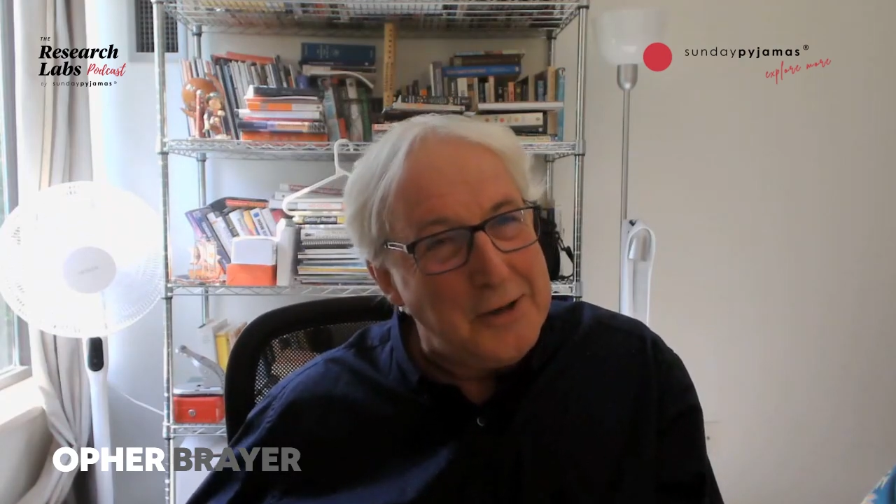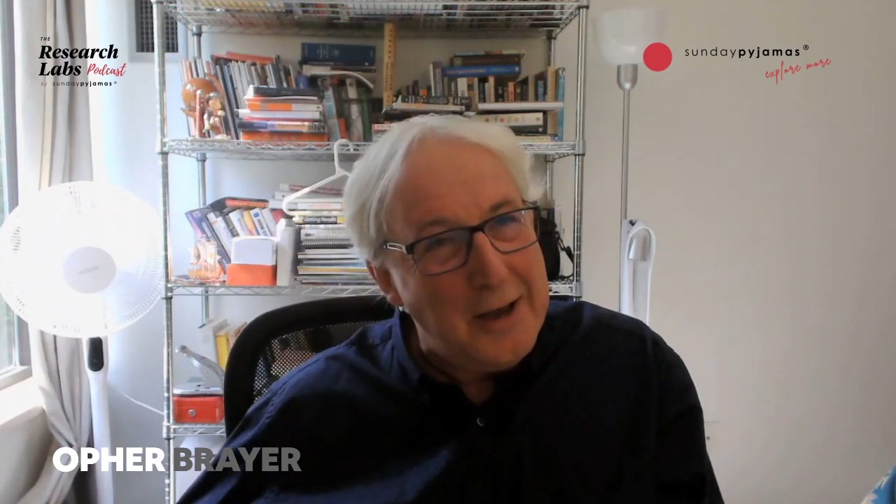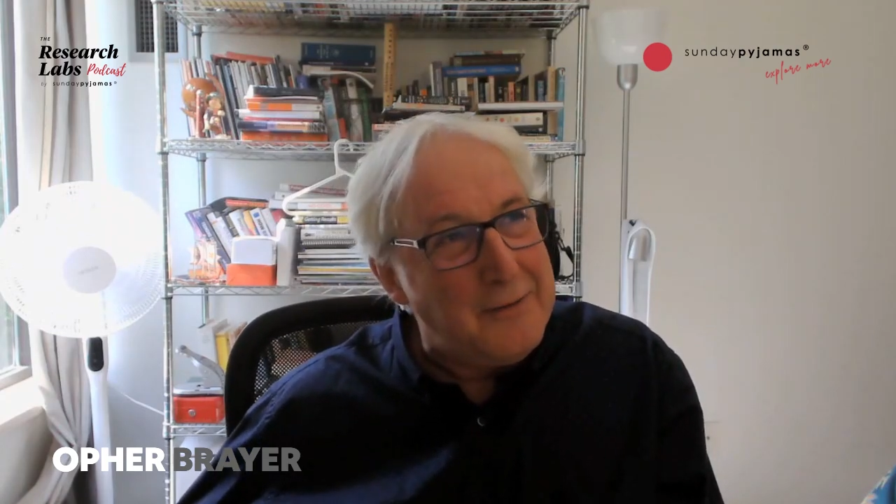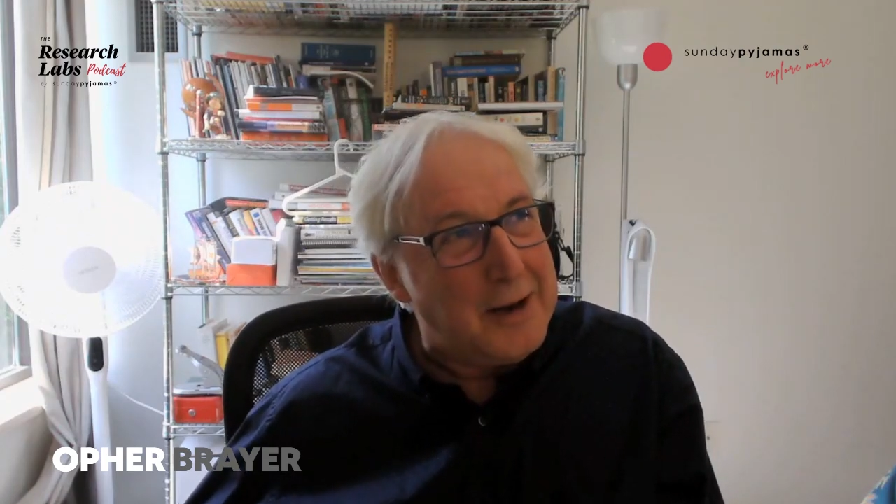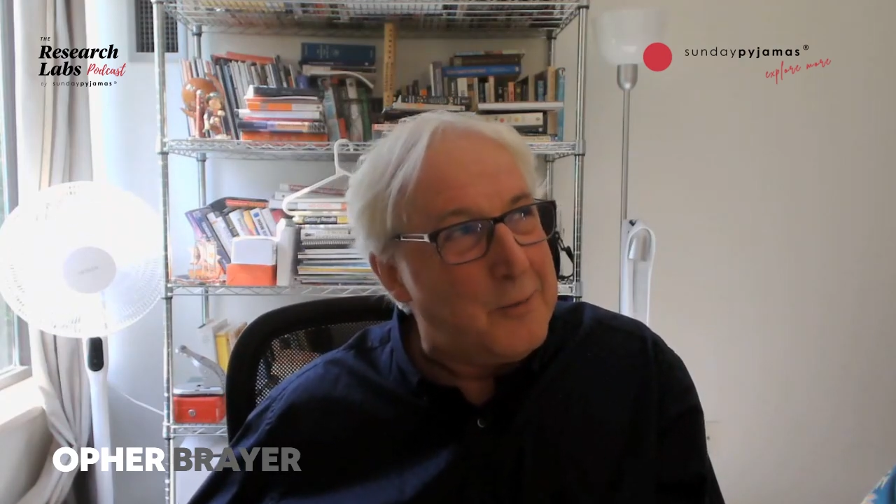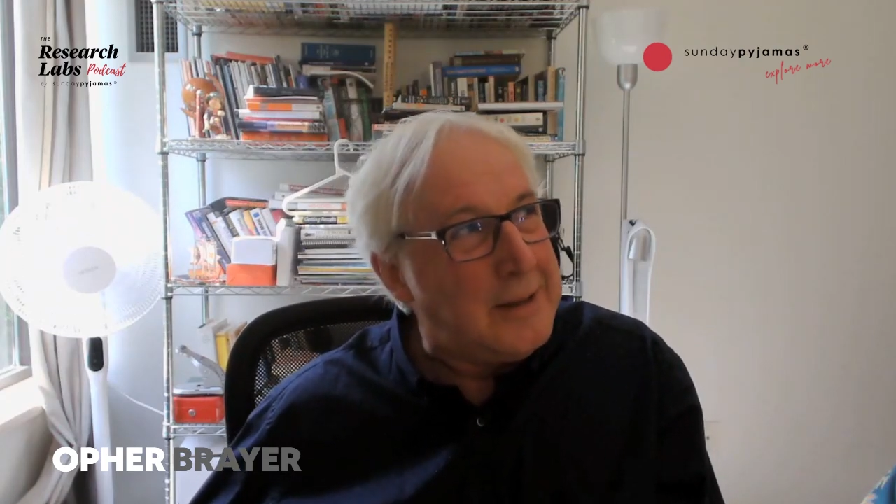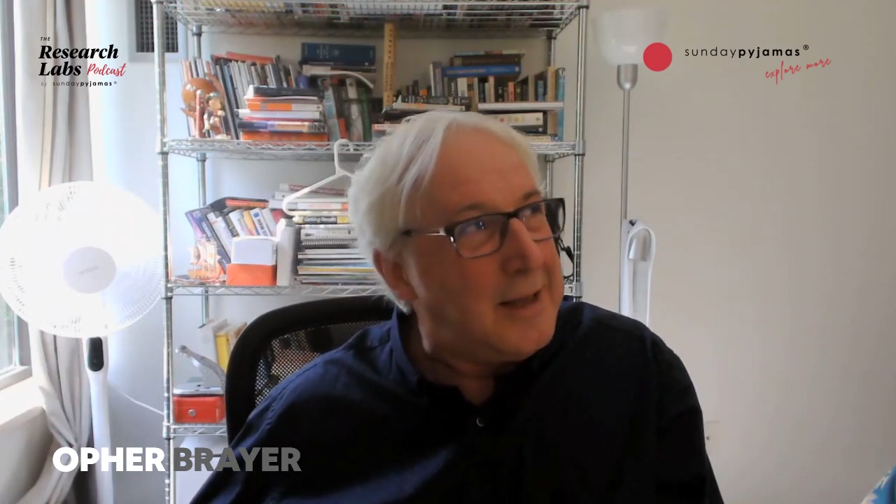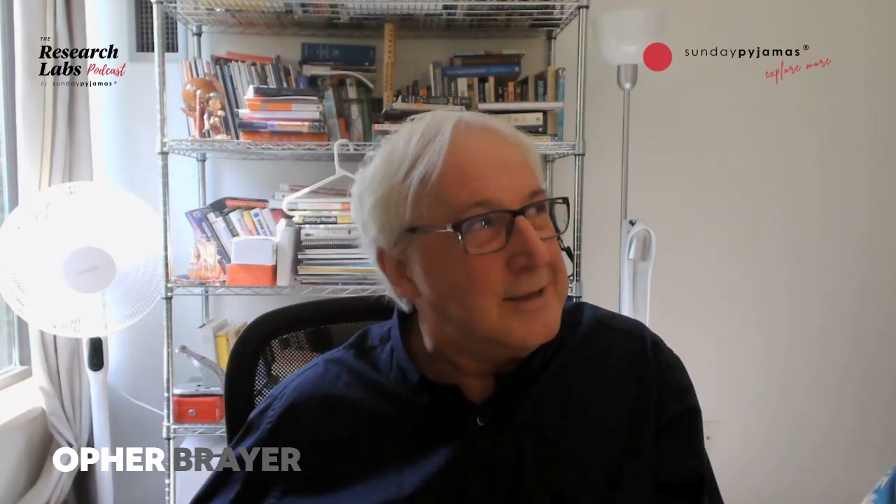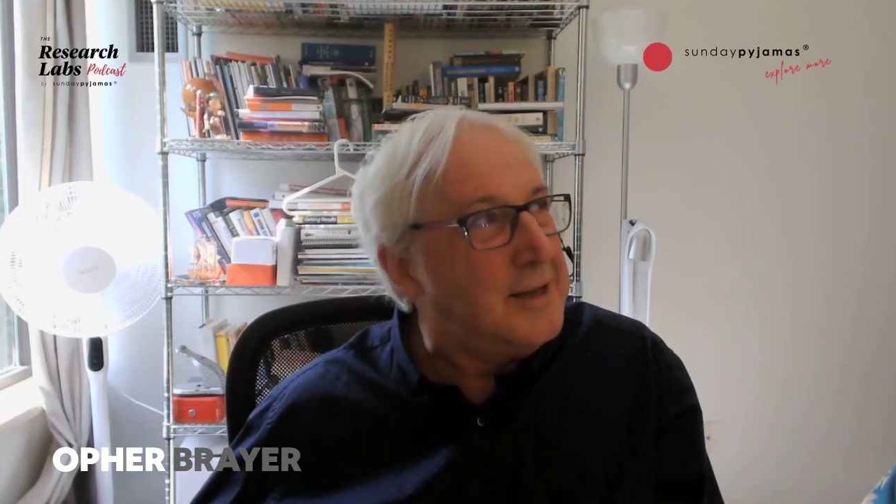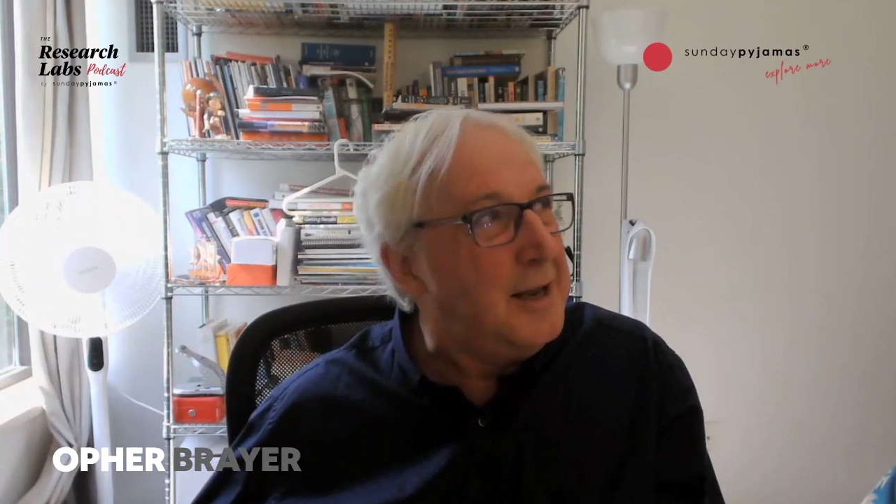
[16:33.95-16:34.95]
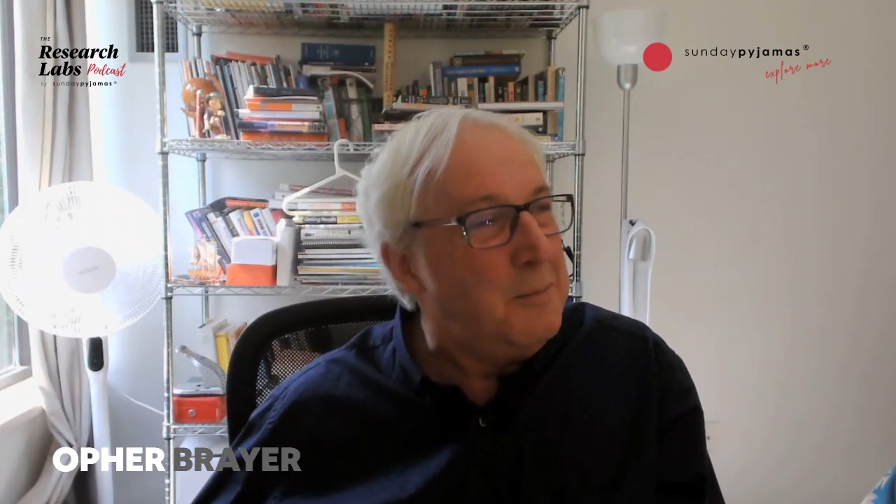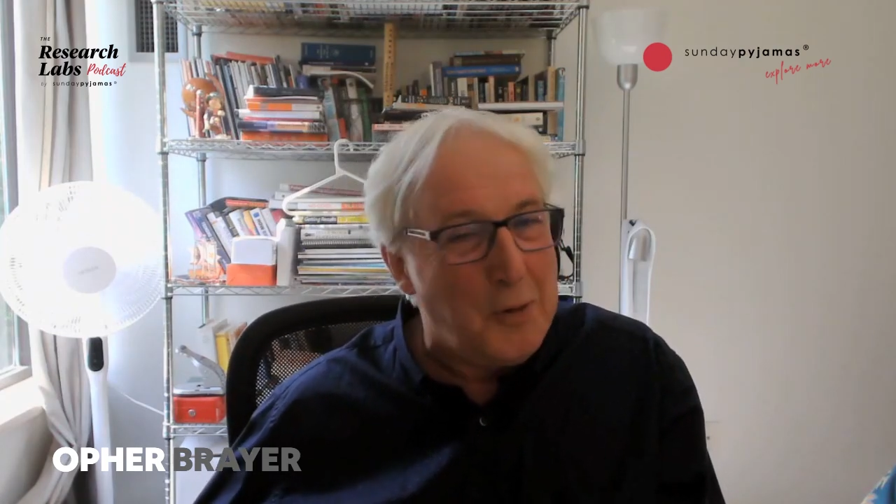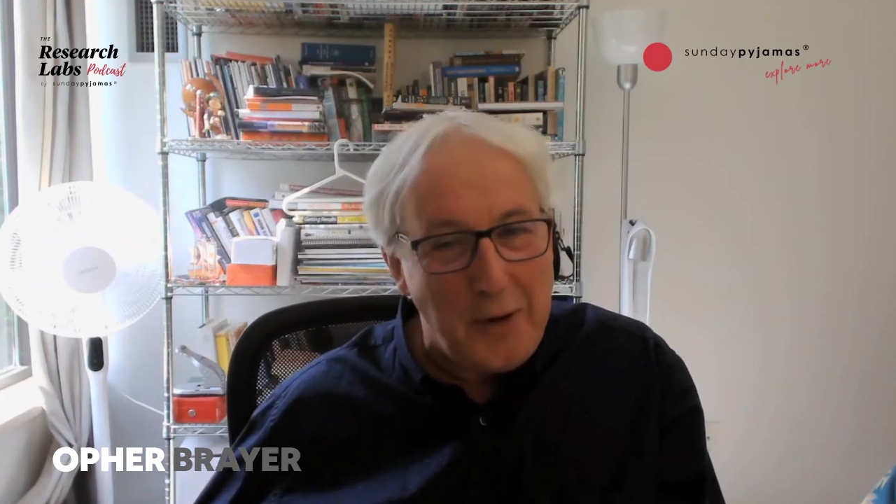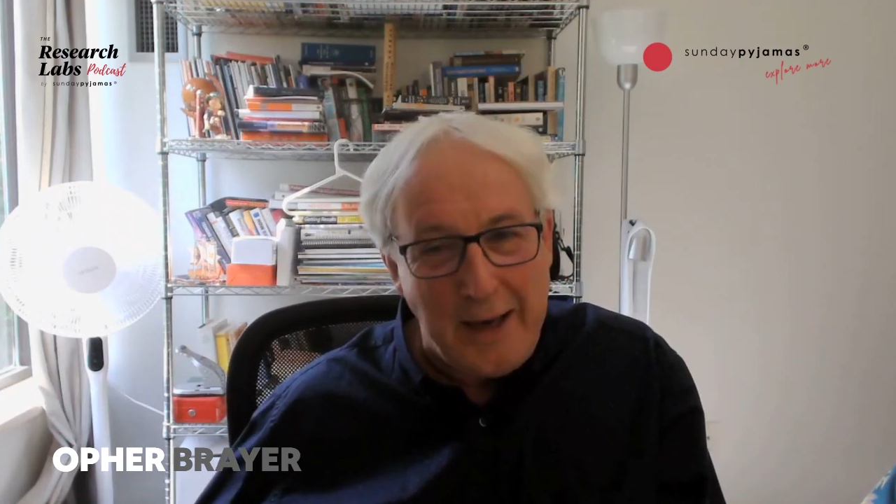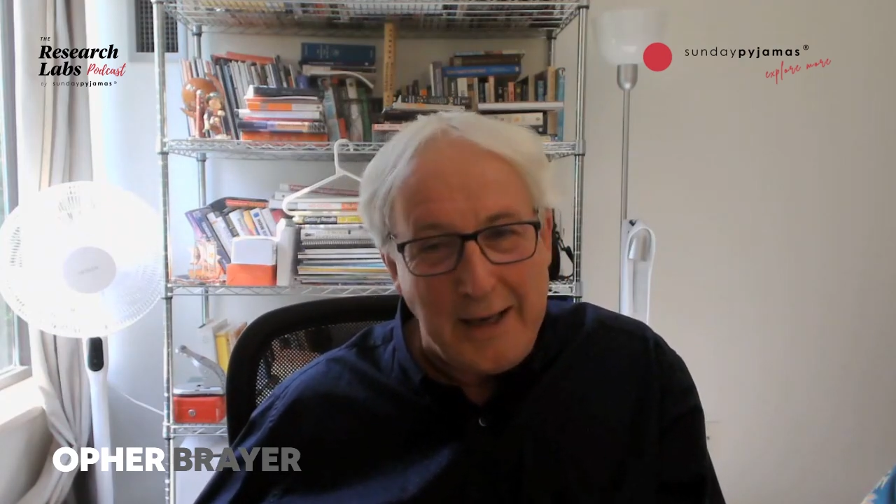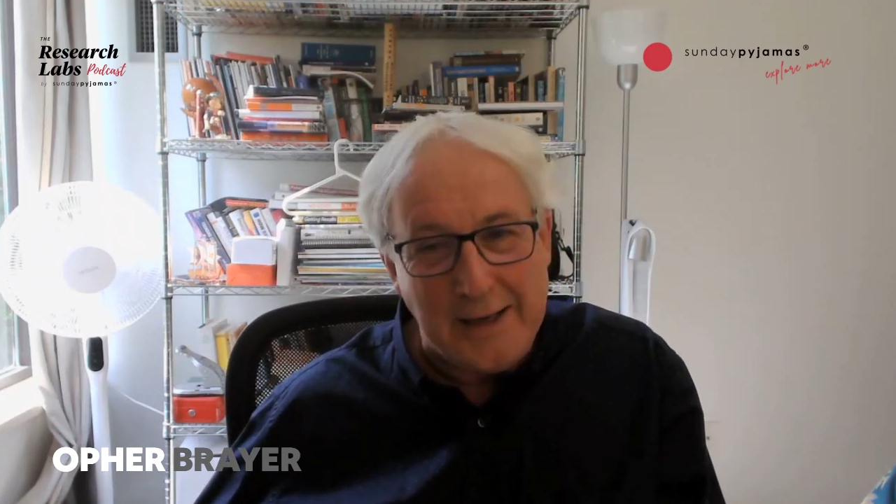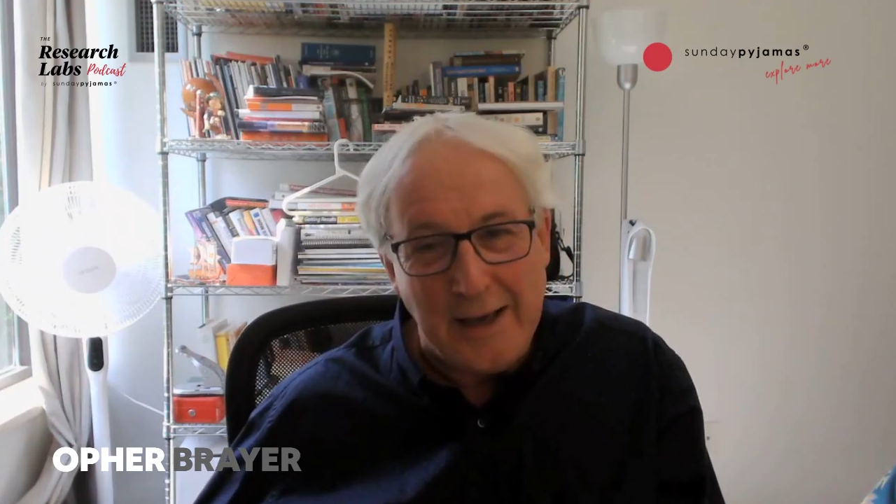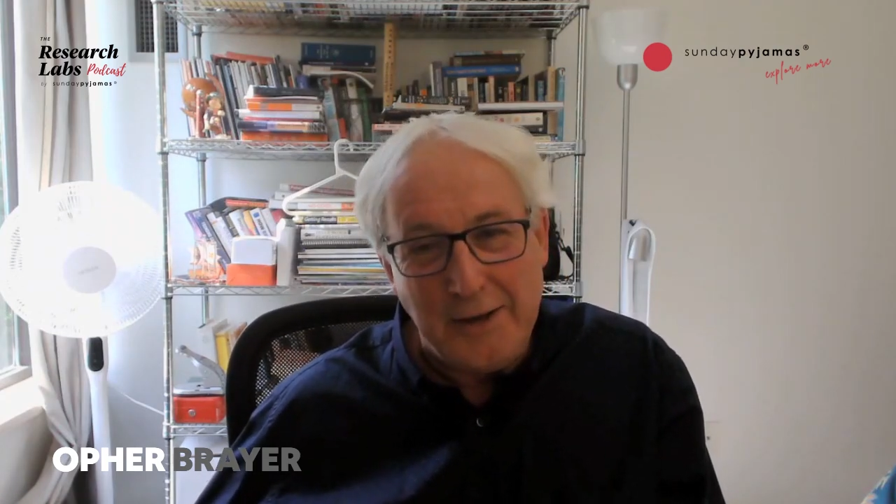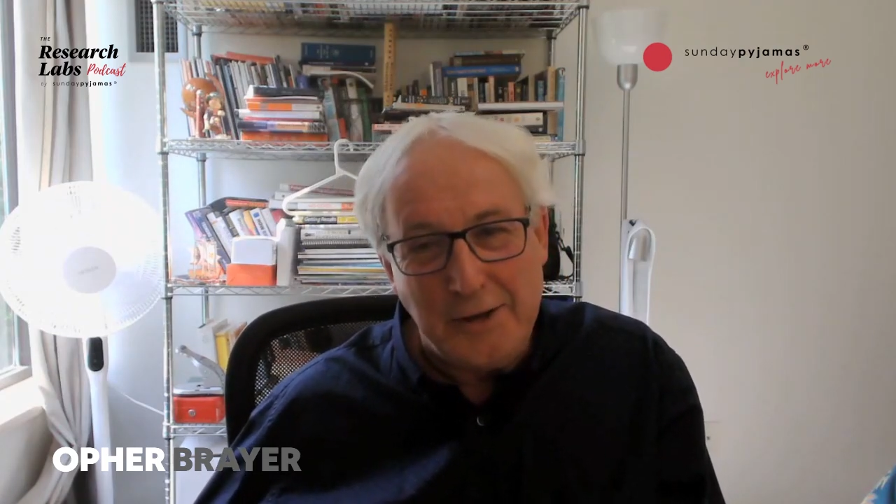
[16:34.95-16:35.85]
you have like 1,000 employees